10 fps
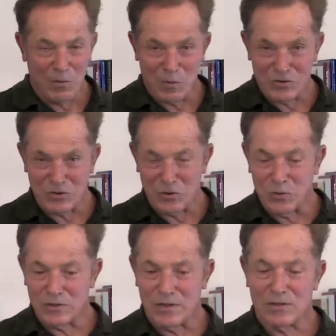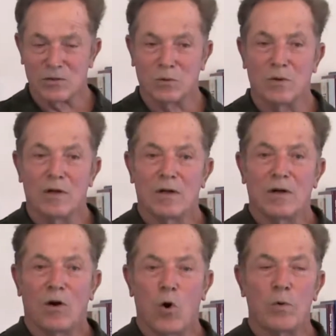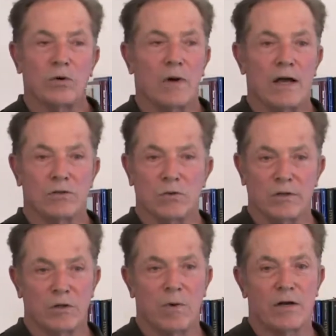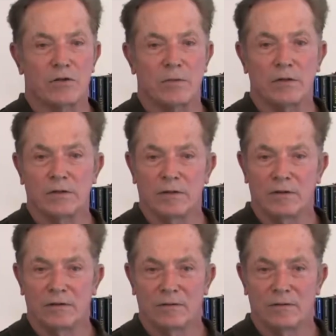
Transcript: what we wish to do is, is to open your eyes to another possibility.